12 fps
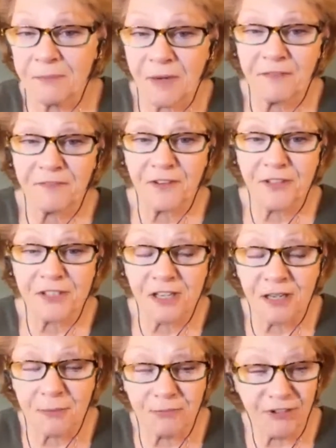my first
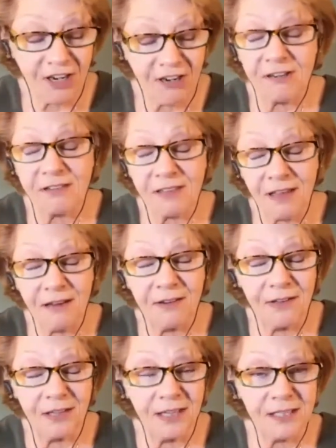library card that
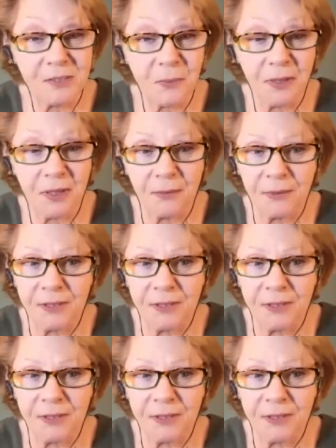early as well.